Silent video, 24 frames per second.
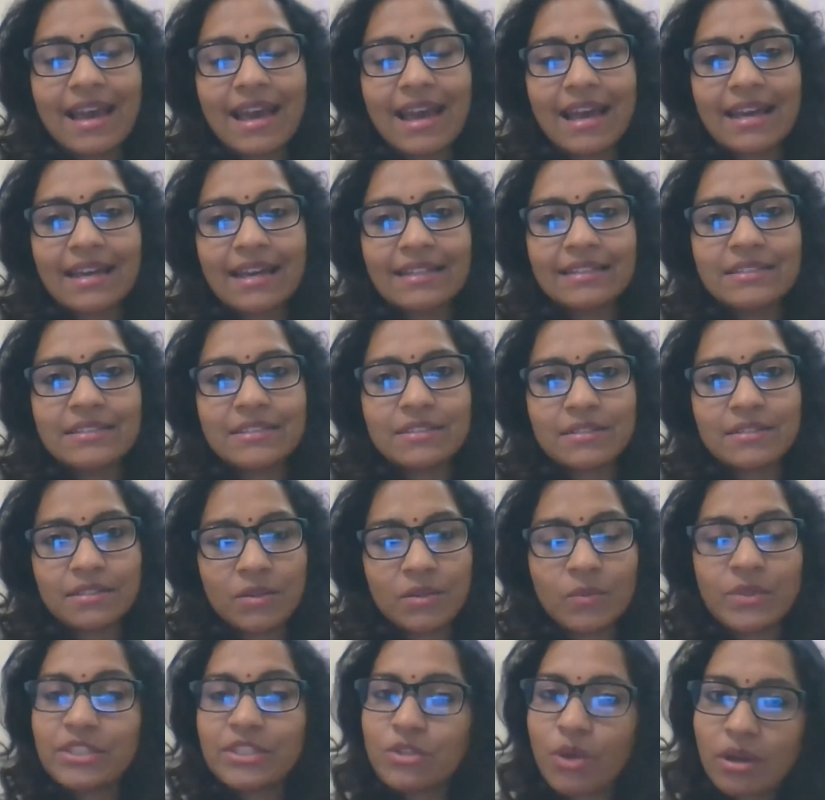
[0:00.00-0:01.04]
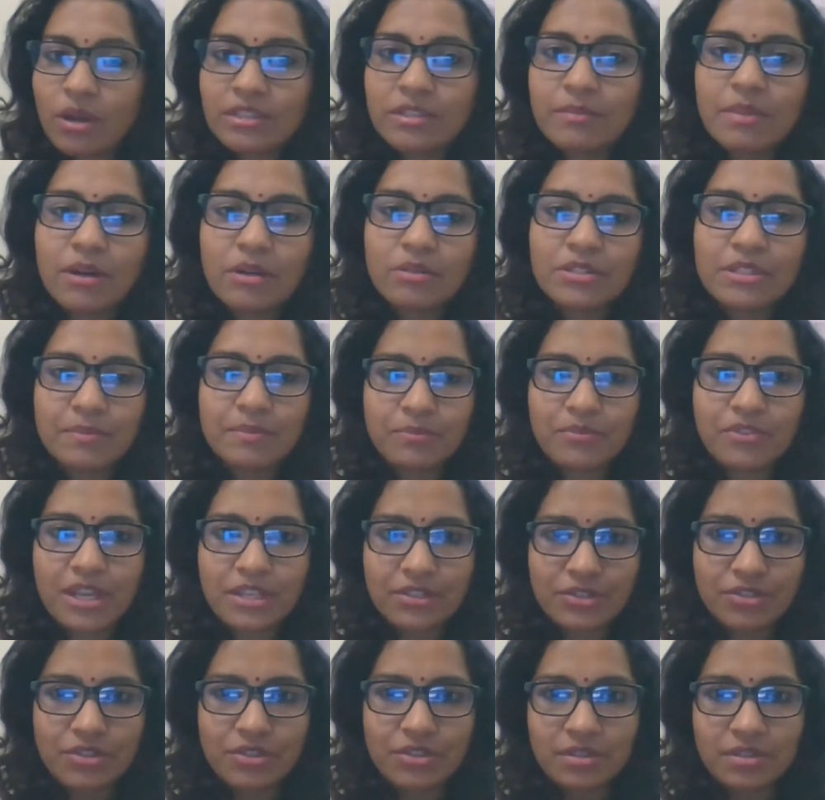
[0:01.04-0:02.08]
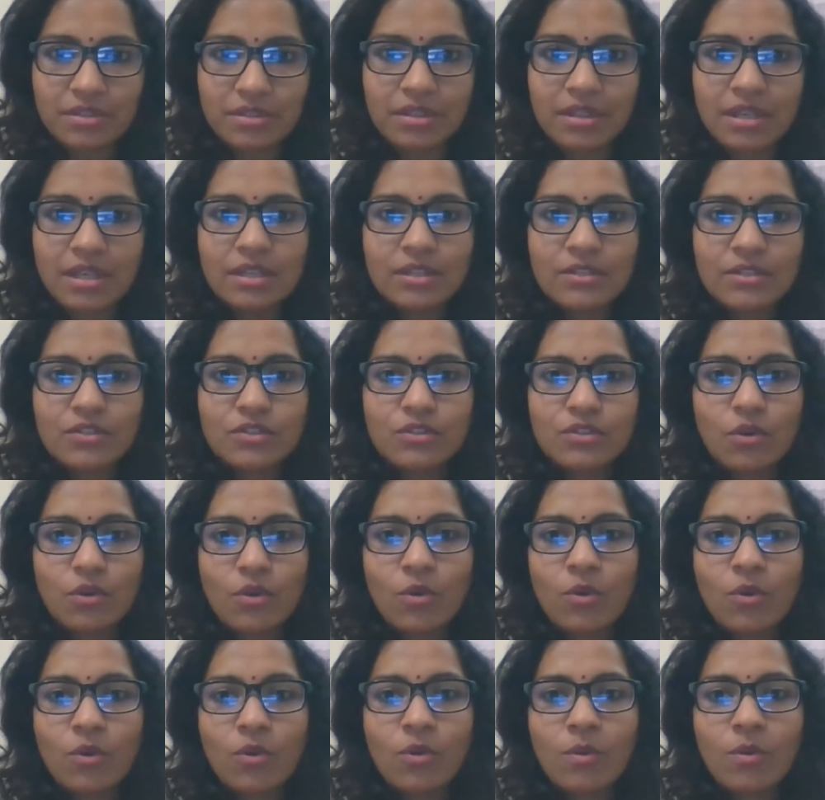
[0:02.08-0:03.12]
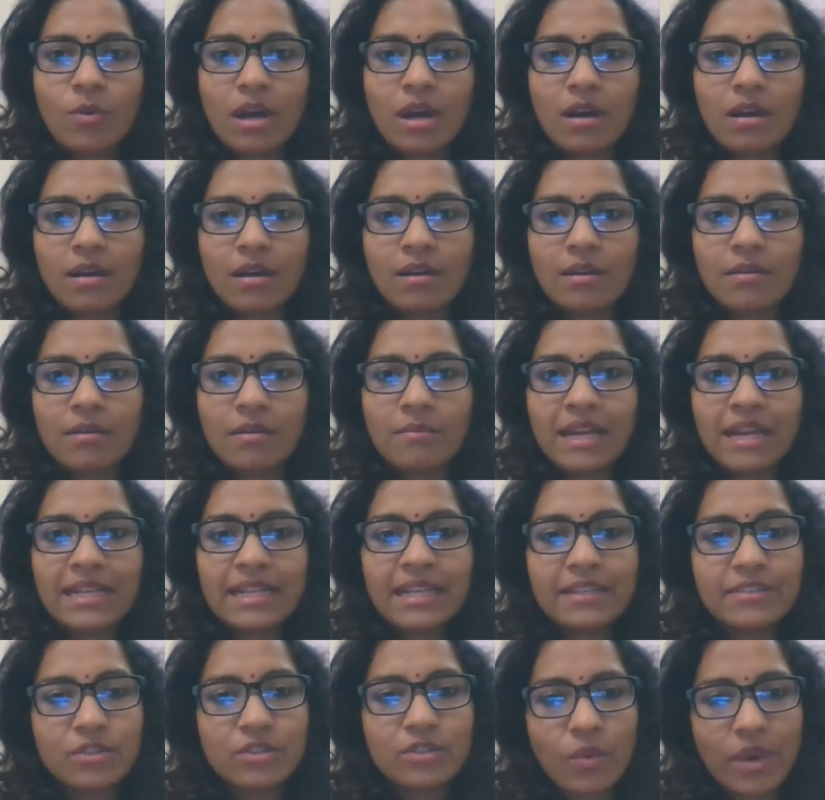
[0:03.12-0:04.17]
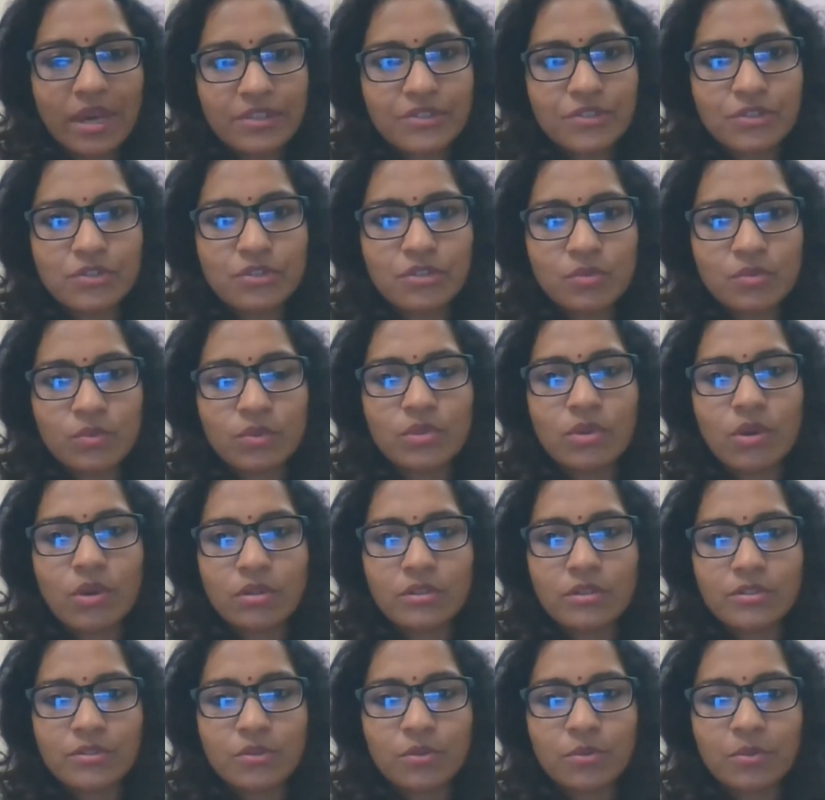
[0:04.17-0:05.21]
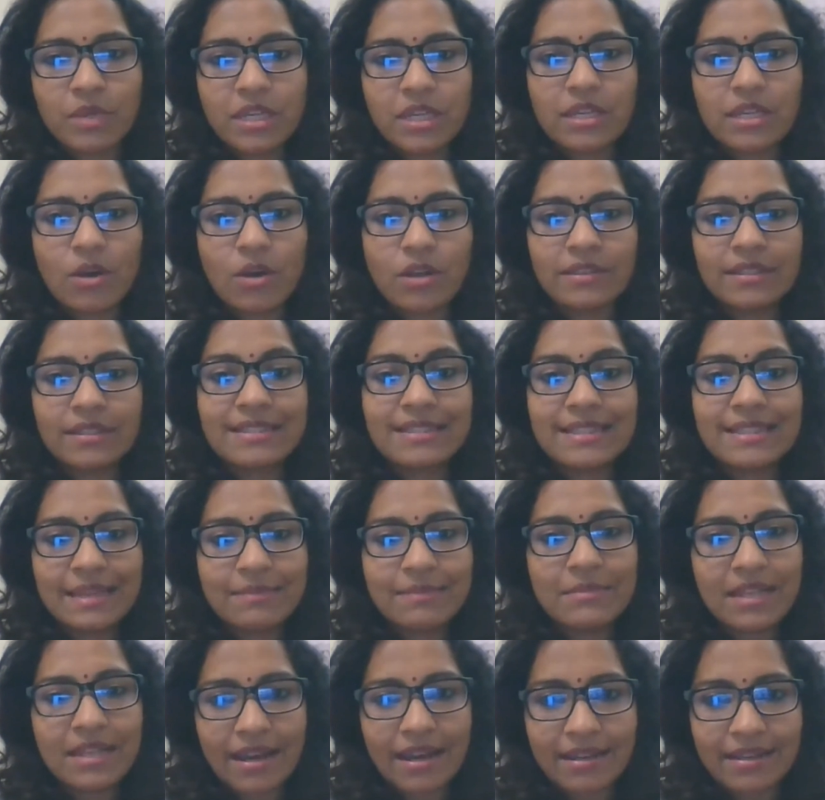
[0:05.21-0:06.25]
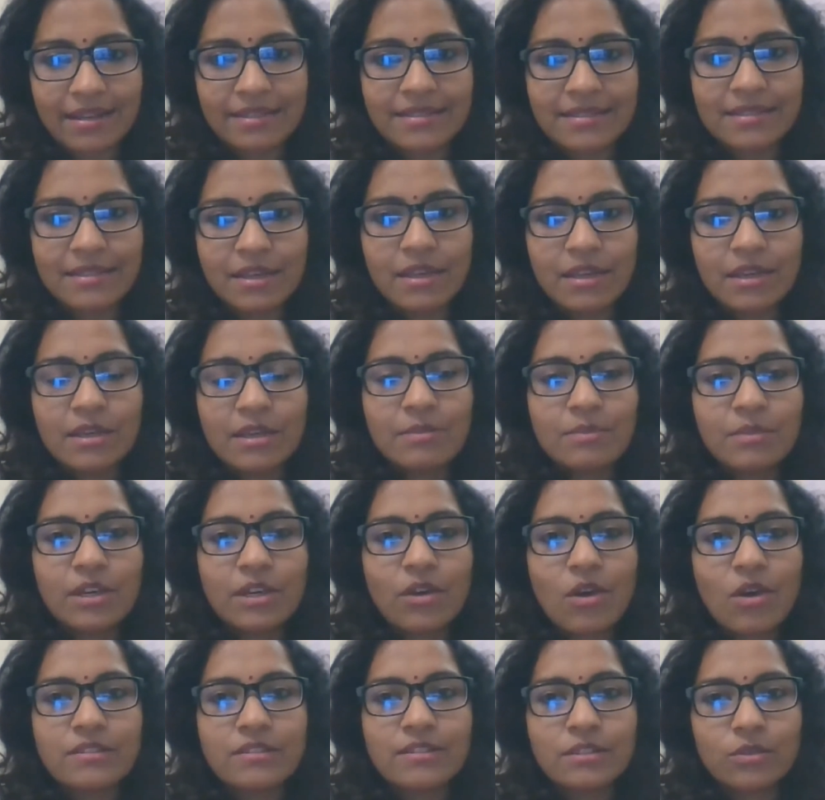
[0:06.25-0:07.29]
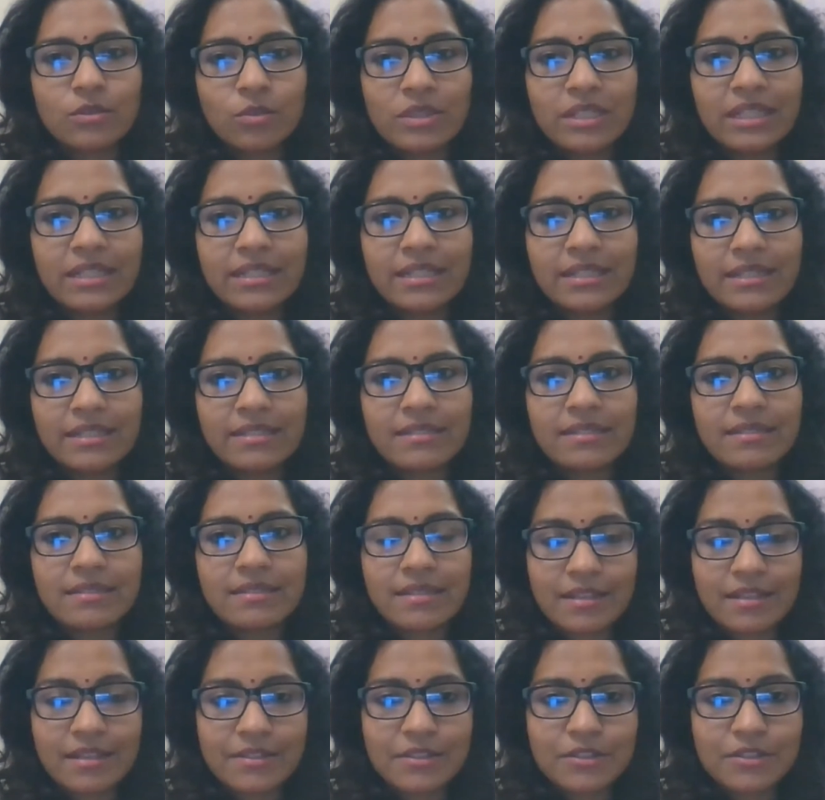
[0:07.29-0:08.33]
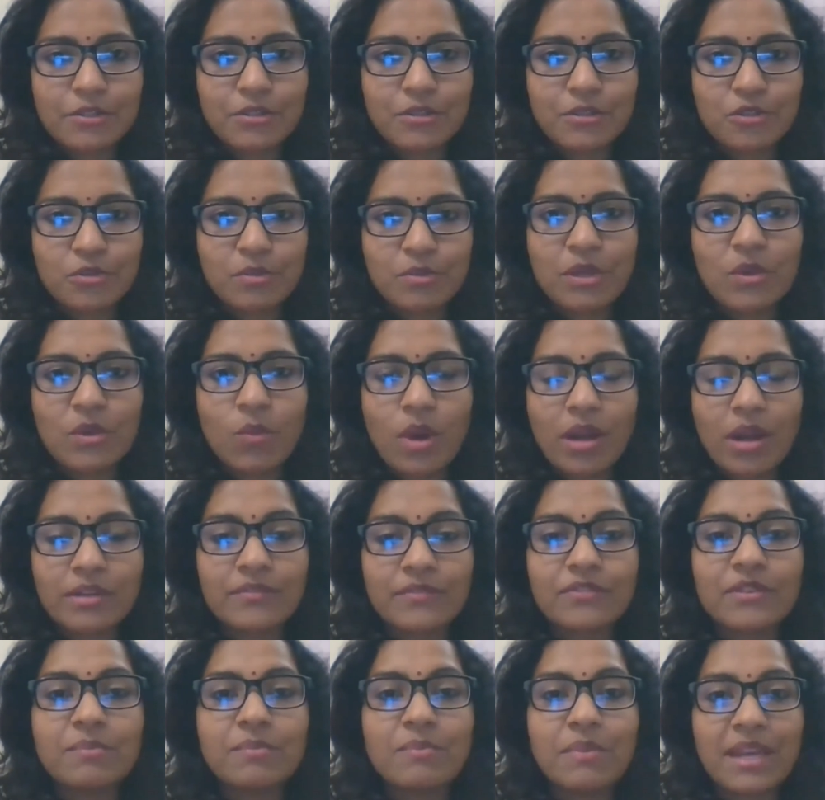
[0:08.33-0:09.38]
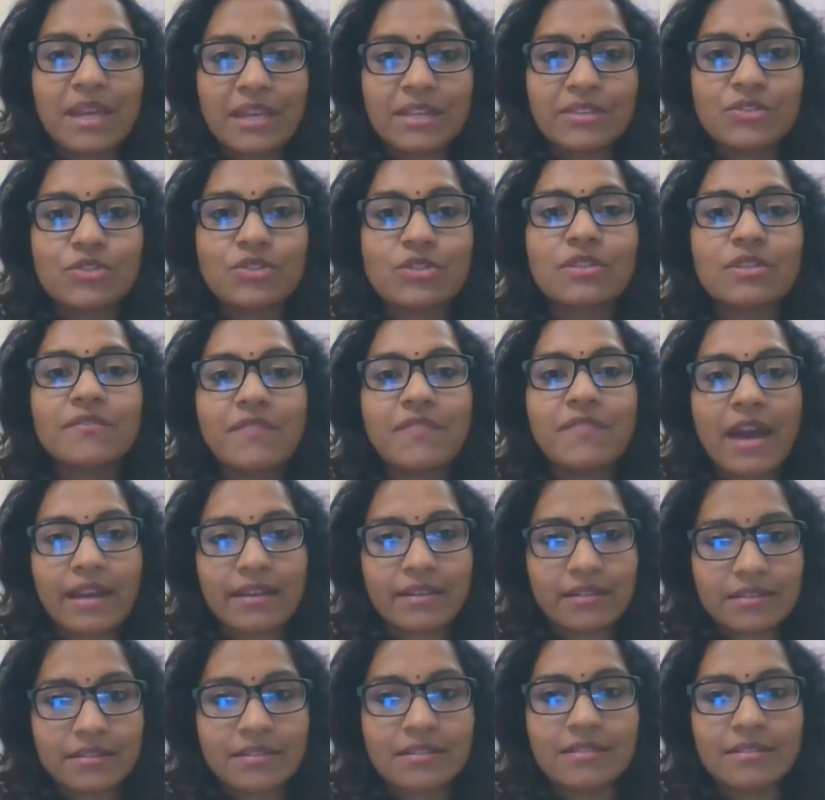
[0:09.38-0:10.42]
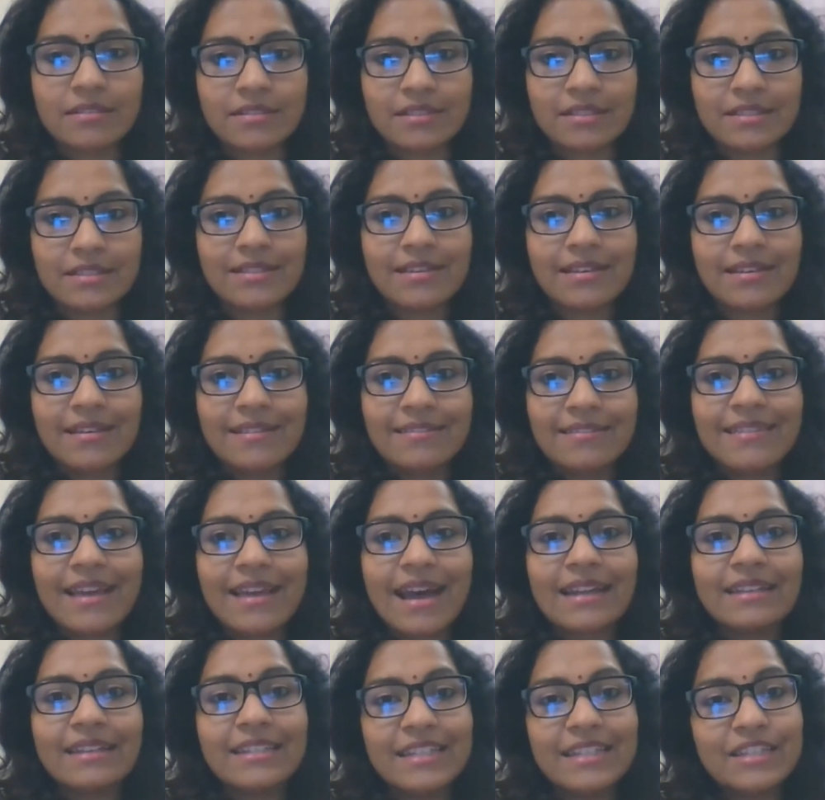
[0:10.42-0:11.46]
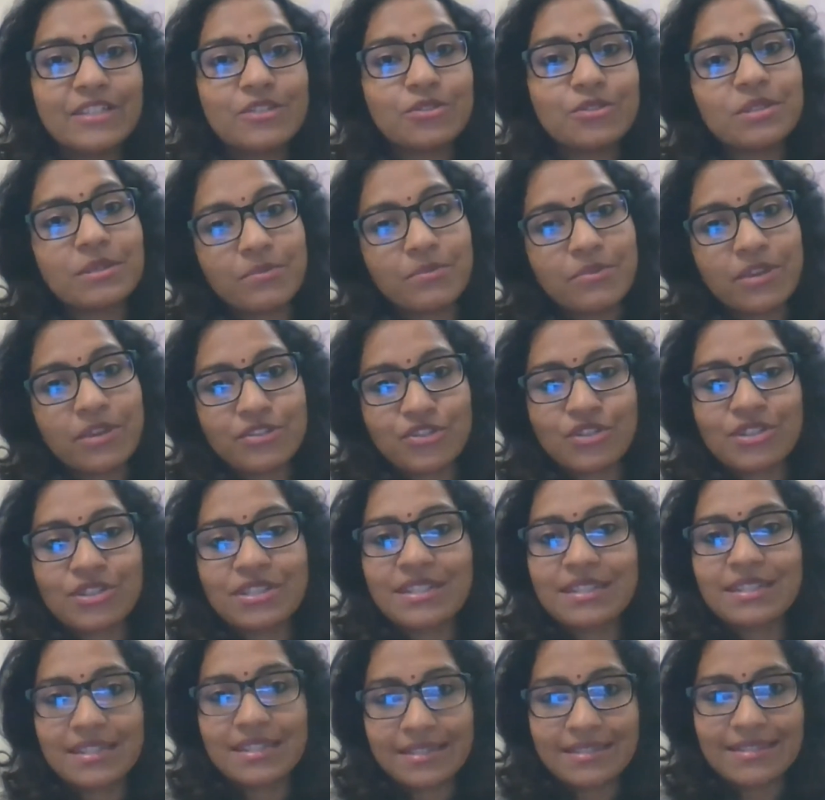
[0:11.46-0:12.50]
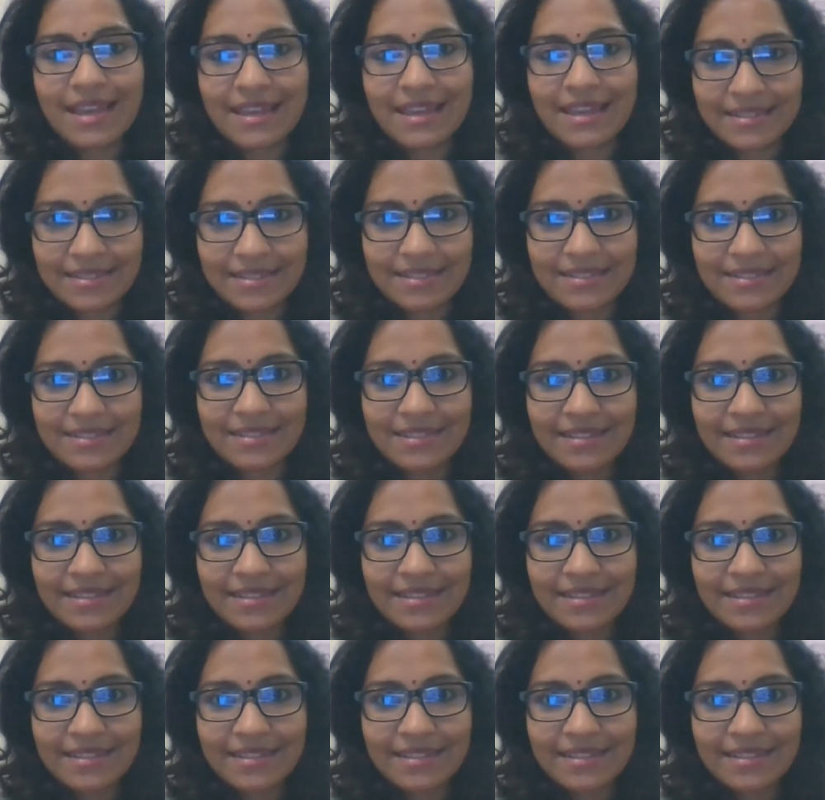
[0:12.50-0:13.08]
And we talked about depression. So my next question would also be on the same lines, because loneliness is considered to be one of the major factors that lead to depression and anxiety